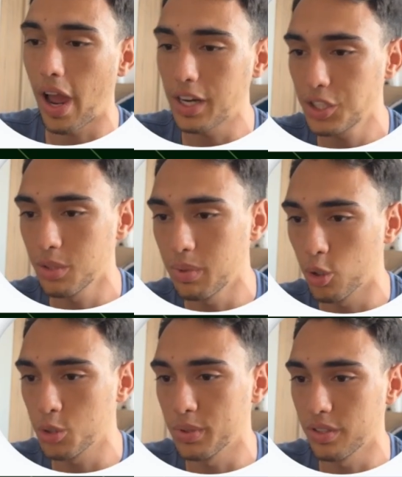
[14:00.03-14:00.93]
should have been
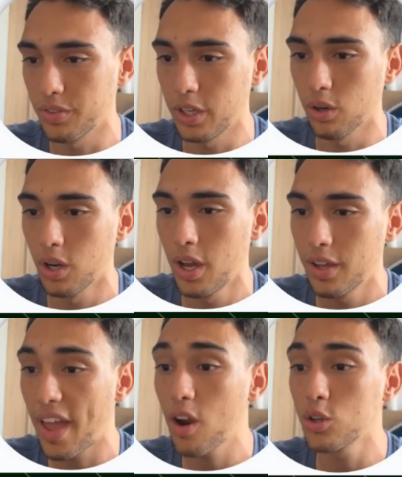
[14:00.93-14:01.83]
more specific here.
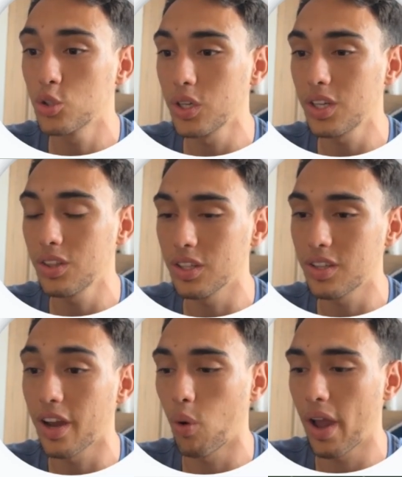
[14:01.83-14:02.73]
They are drinking the
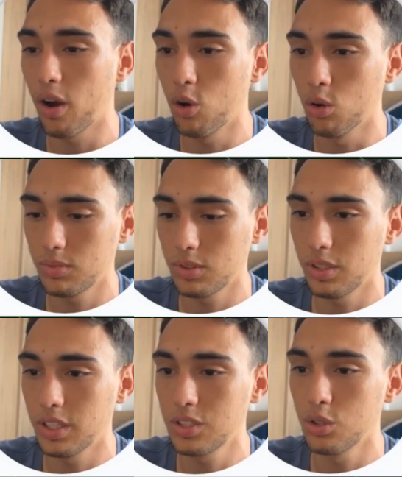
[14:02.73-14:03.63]
tanduay at home.
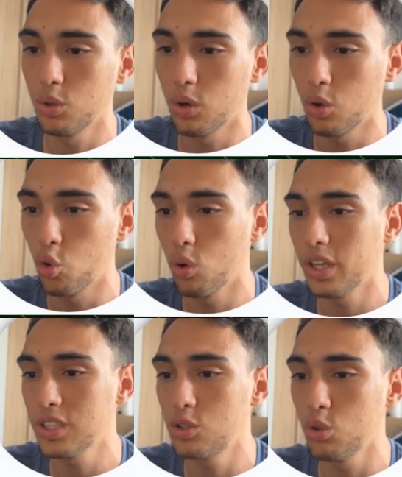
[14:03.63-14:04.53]
Let's do
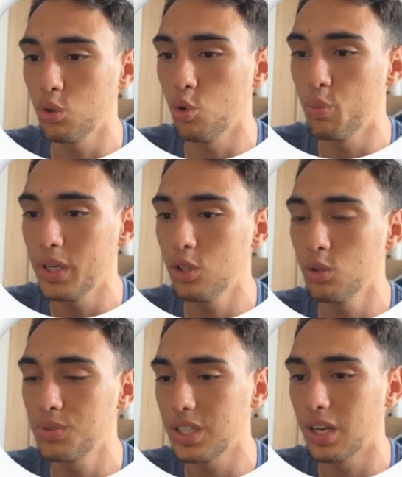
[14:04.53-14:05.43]

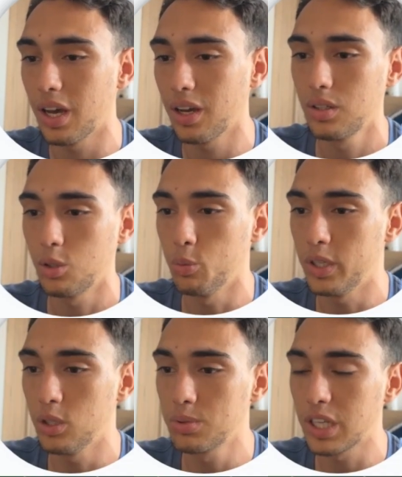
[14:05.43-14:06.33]
uminom sila.
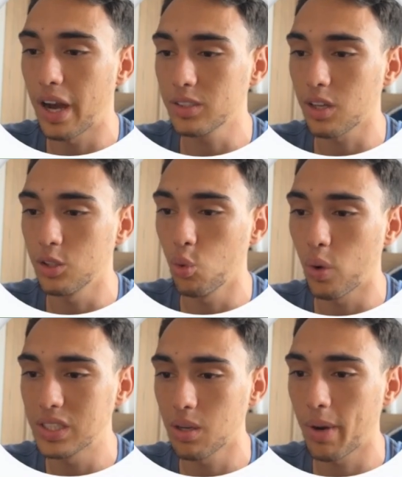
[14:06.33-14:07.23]
Uminom sila ang
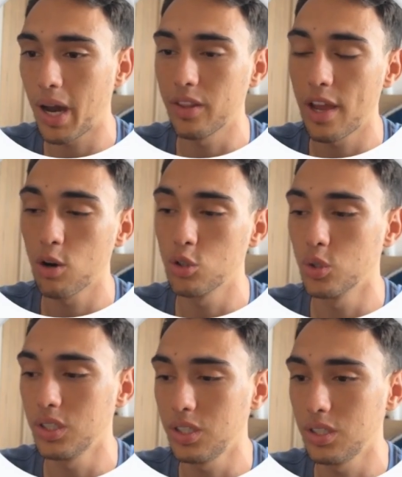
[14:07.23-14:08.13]
tanduay sa bahay. They are
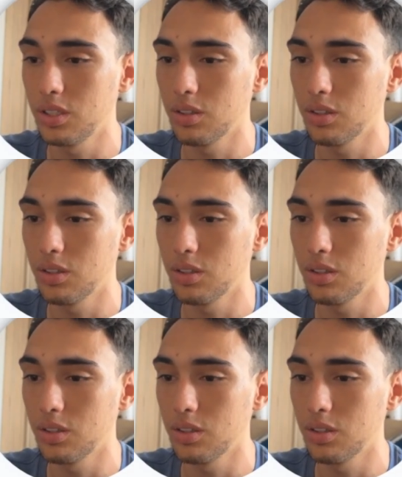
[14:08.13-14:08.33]
drinking.